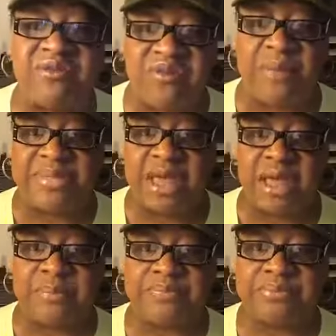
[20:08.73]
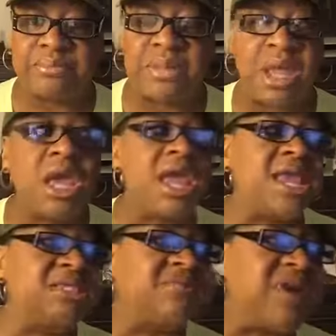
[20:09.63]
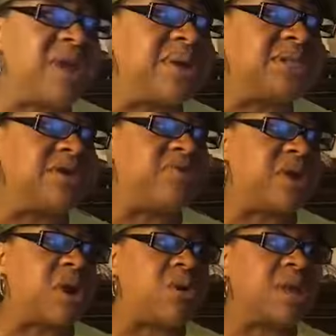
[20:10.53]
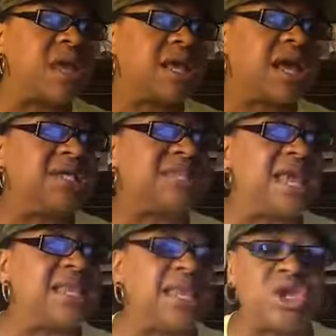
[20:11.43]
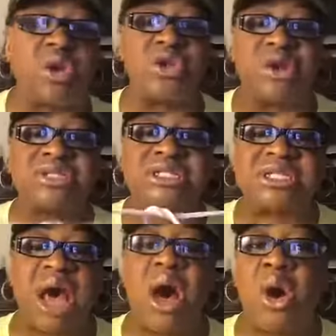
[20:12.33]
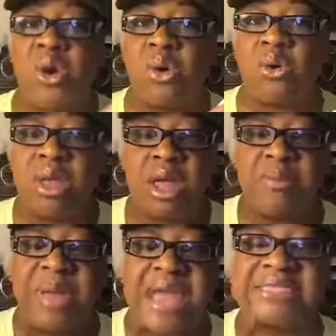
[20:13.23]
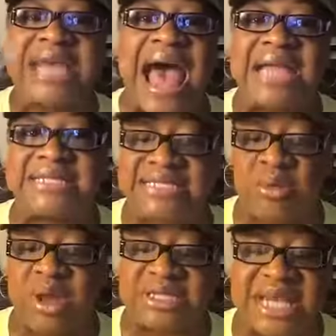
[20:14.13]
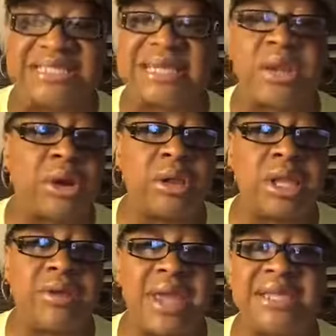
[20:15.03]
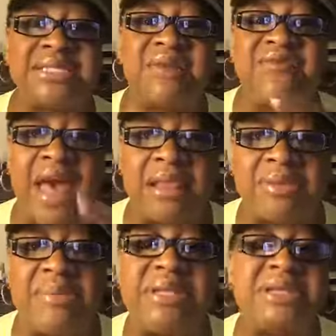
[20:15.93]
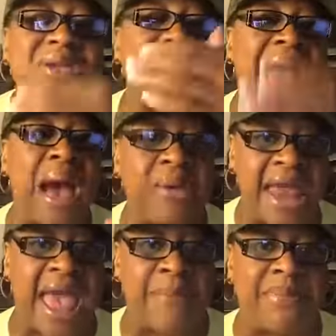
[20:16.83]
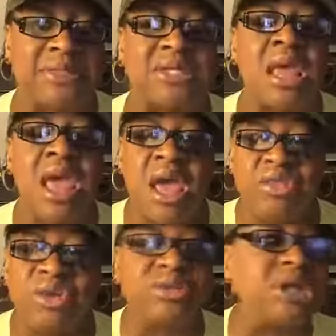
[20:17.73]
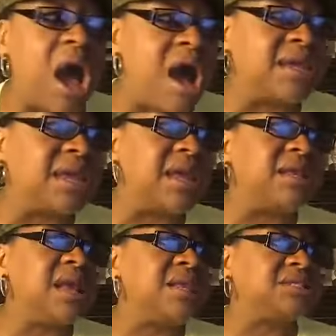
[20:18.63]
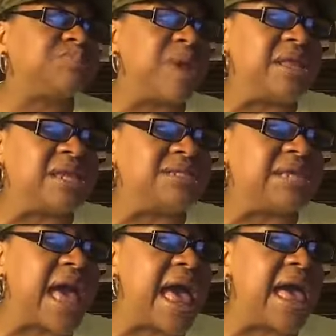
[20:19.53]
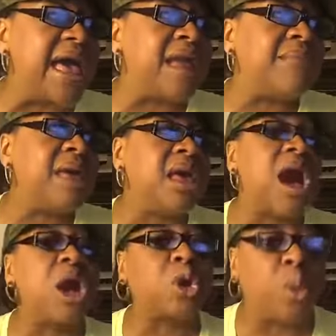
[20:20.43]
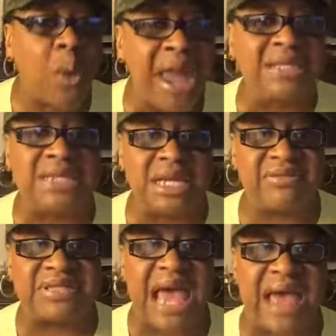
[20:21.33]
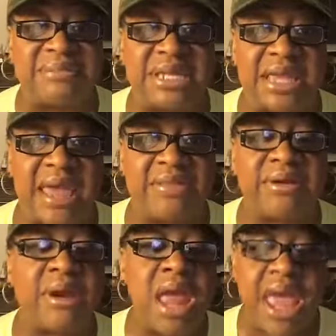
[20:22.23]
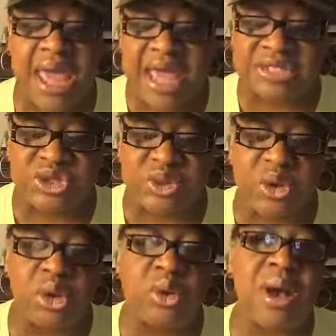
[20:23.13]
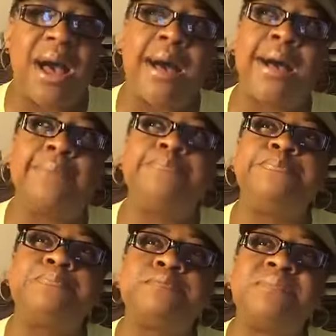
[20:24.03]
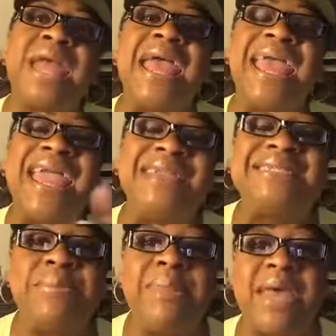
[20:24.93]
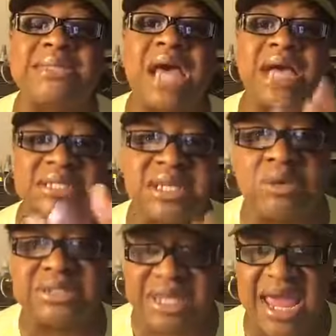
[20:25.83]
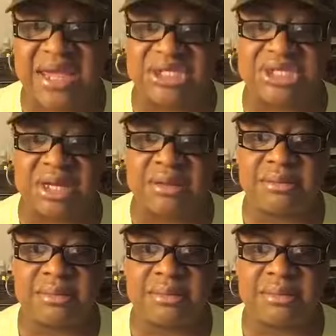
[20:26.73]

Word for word: from them. It is very difficult because it your your soul being tied to someone, as I said earlier, is developed. Let me tell you how it happens through talking, spending time, a great deal of time together. It's through um, intimate association.